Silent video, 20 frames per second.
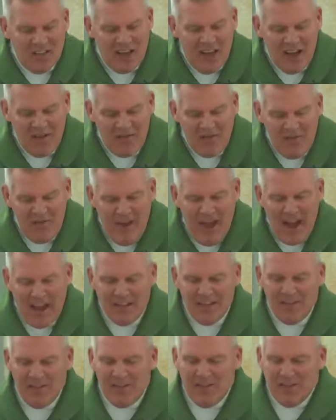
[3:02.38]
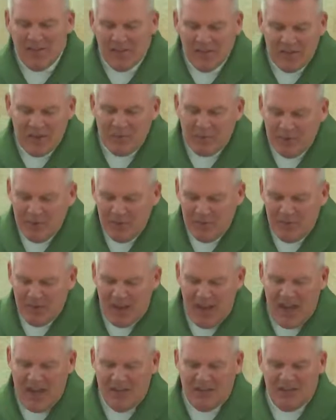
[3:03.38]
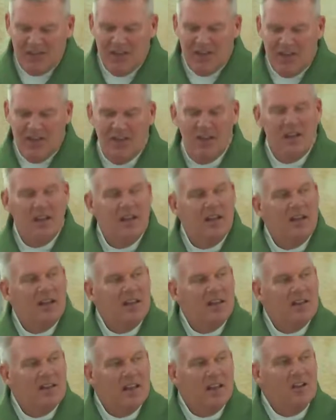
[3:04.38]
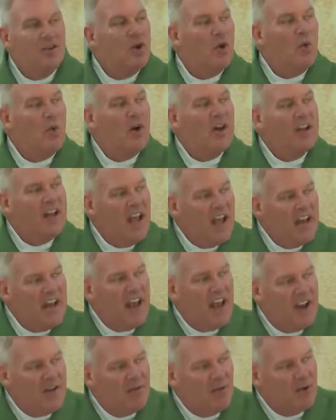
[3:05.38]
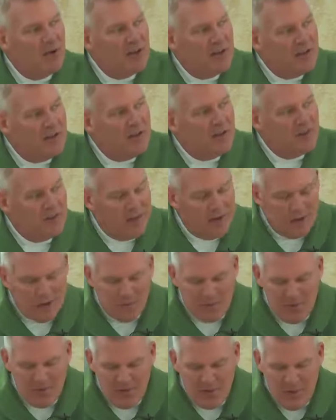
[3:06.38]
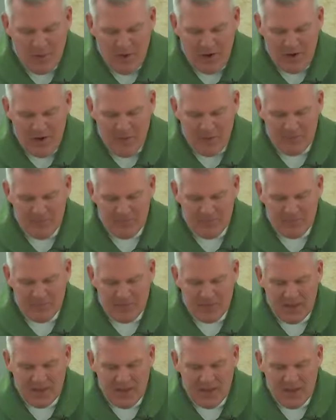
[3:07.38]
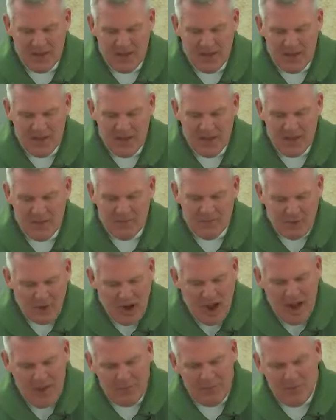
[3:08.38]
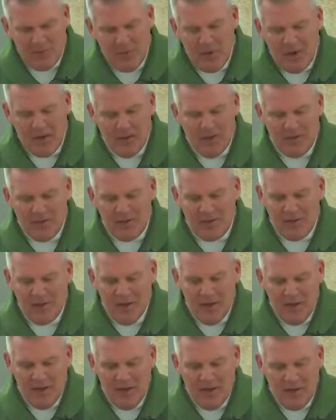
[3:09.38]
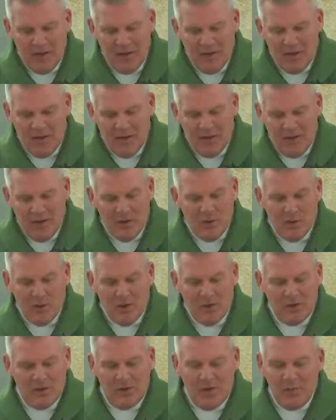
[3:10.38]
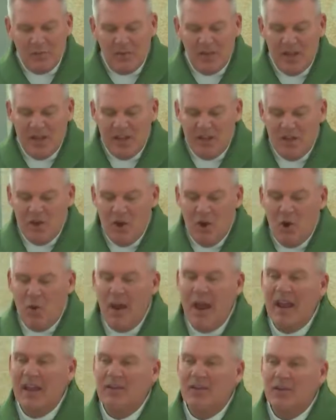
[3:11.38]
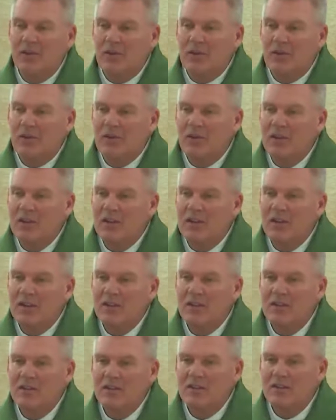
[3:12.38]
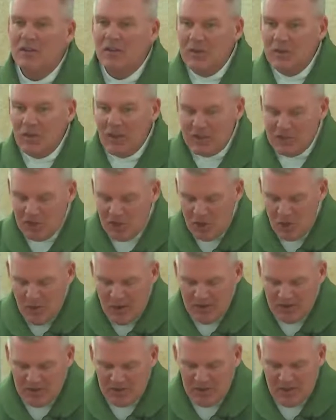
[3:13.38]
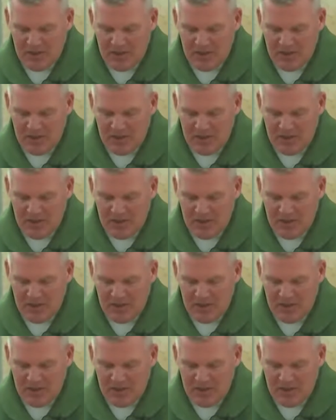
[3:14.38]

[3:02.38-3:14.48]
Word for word: a vast simplification that no one had ever considered before. Perhaps because there was simply no answer to such a question